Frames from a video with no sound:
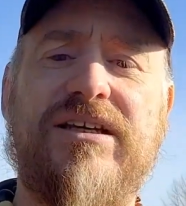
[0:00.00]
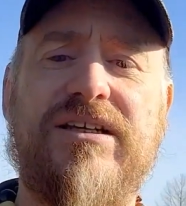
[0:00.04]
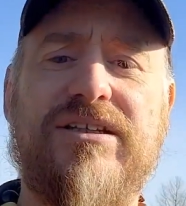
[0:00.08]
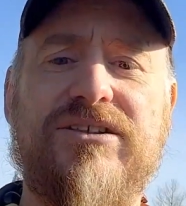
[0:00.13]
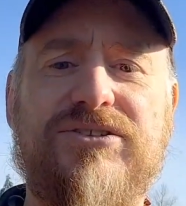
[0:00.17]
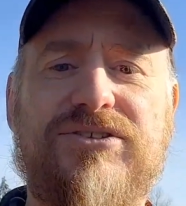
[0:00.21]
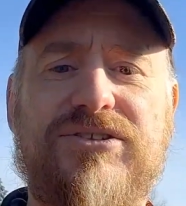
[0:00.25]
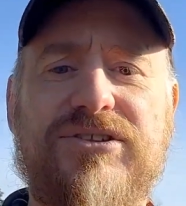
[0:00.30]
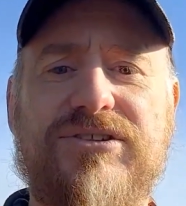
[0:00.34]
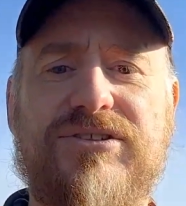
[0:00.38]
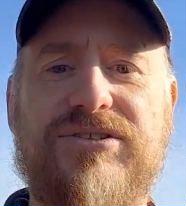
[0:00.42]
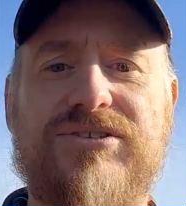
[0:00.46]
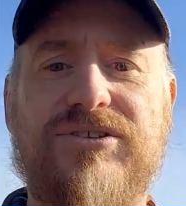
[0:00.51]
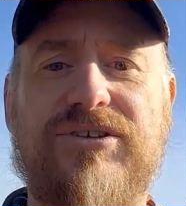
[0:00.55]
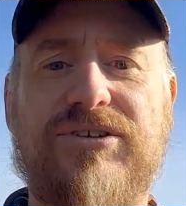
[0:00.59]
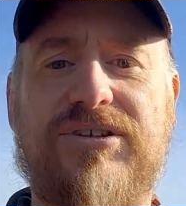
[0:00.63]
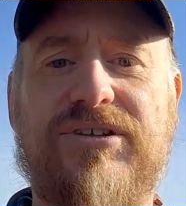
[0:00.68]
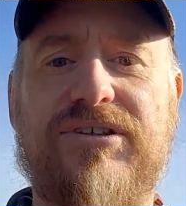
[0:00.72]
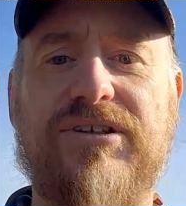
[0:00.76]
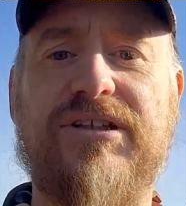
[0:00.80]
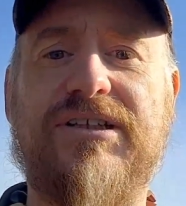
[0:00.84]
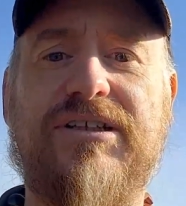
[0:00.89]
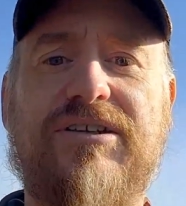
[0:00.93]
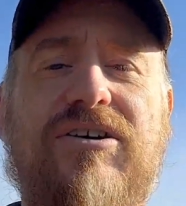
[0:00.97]
She's
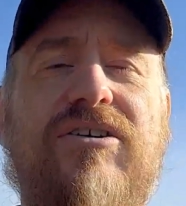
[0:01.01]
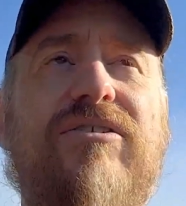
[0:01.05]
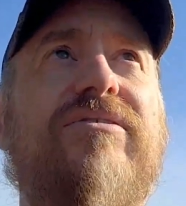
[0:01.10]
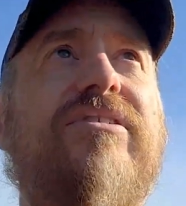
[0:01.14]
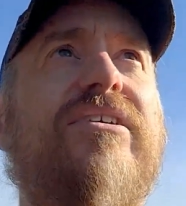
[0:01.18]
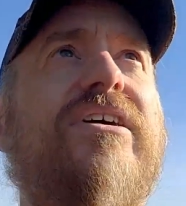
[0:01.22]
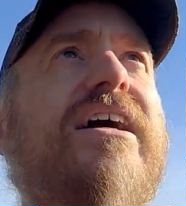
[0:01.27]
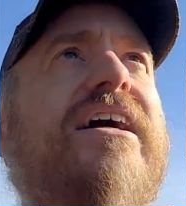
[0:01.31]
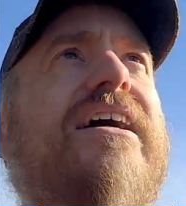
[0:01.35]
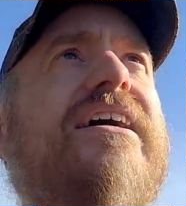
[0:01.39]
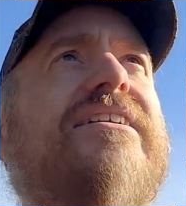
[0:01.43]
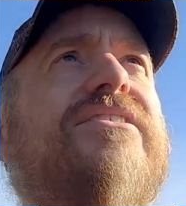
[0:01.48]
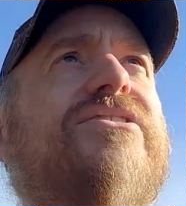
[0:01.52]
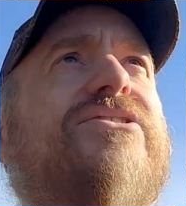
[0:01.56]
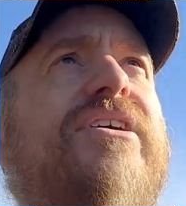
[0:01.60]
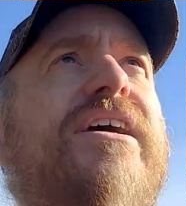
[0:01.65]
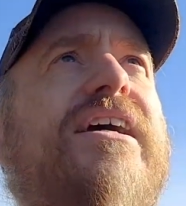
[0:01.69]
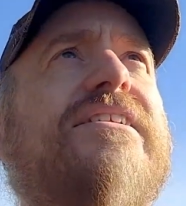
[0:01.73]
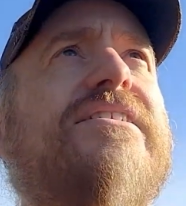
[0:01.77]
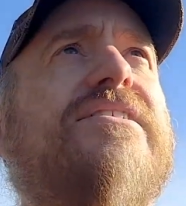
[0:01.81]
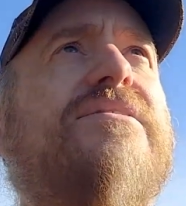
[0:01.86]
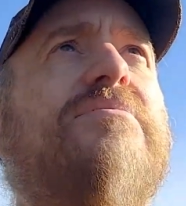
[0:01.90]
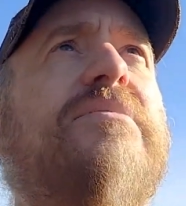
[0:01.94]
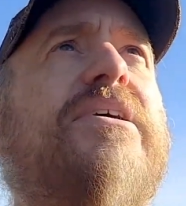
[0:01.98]
circling overhead,
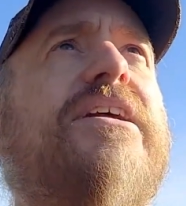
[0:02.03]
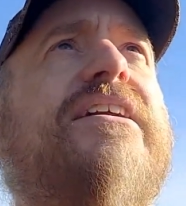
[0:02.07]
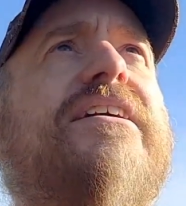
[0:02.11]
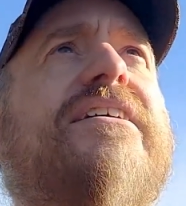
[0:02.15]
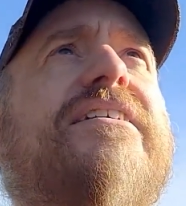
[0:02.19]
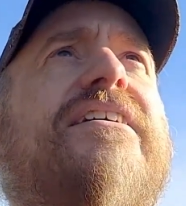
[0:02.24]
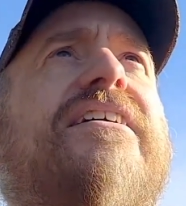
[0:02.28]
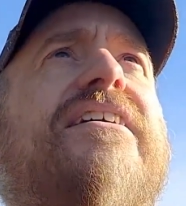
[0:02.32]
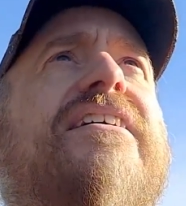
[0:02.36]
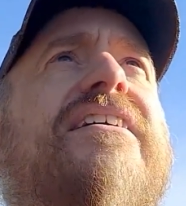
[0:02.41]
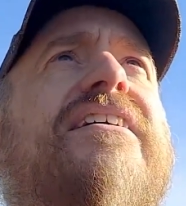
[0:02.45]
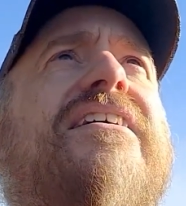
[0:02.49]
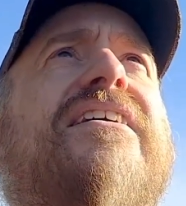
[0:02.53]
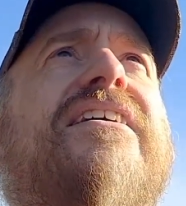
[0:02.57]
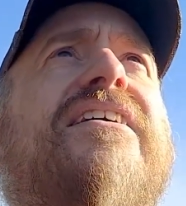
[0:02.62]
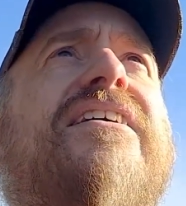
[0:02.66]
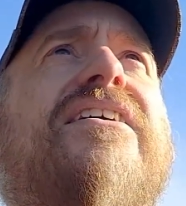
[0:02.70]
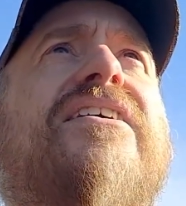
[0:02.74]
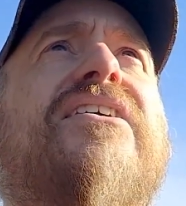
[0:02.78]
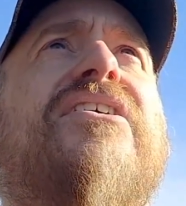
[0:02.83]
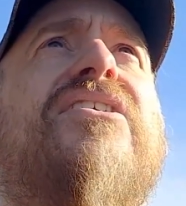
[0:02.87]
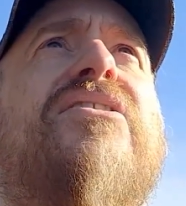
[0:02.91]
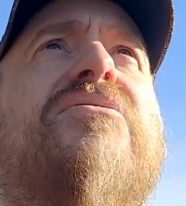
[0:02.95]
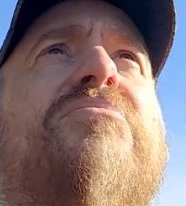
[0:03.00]
transmitting
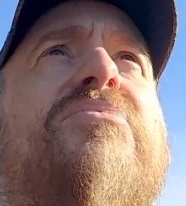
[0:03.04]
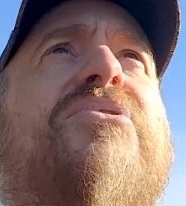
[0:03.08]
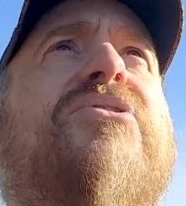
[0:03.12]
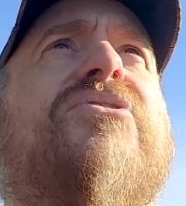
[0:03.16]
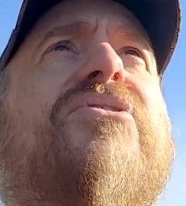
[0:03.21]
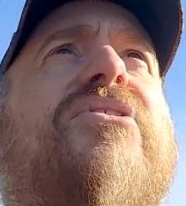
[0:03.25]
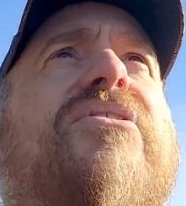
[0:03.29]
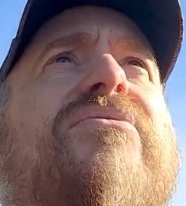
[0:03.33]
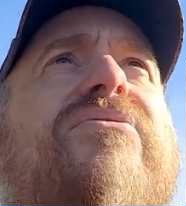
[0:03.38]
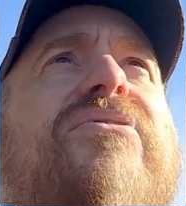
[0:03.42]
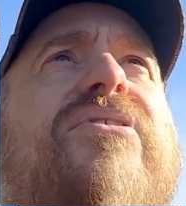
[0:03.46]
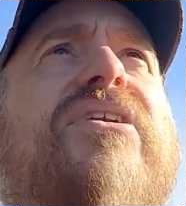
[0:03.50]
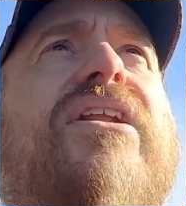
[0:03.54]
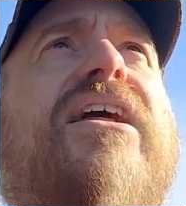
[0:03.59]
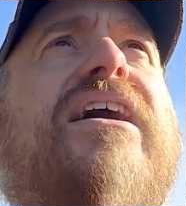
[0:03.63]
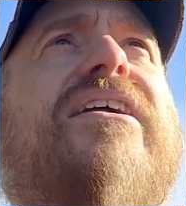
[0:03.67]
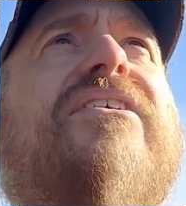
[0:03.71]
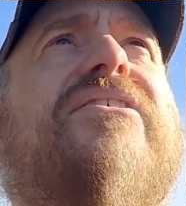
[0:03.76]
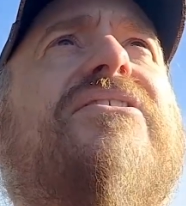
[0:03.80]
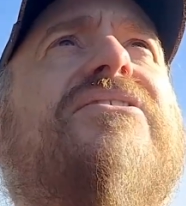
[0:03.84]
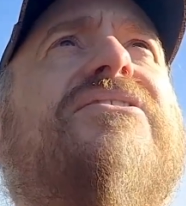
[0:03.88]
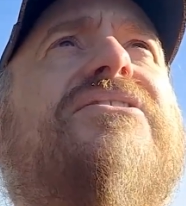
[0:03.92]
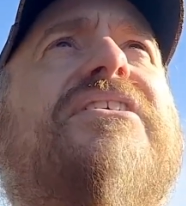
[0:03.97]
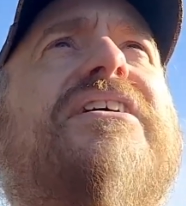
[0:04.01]
beautiful
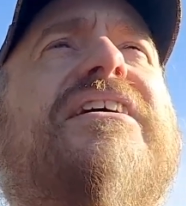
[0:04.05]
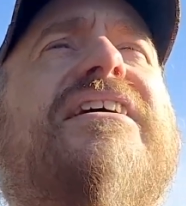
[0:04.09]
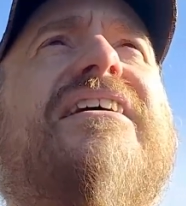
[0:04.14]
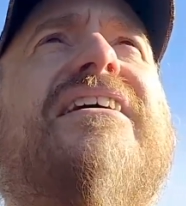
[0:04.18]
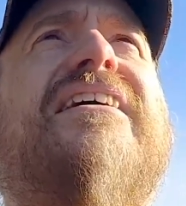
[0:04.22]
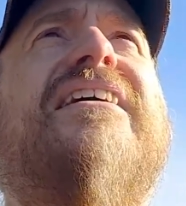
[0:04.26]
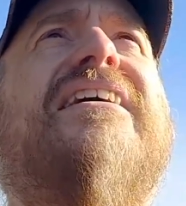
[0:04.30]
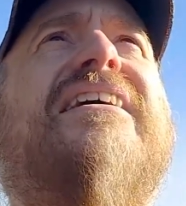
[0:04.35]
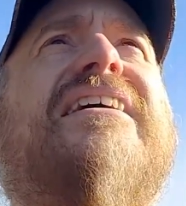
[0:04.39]
energy.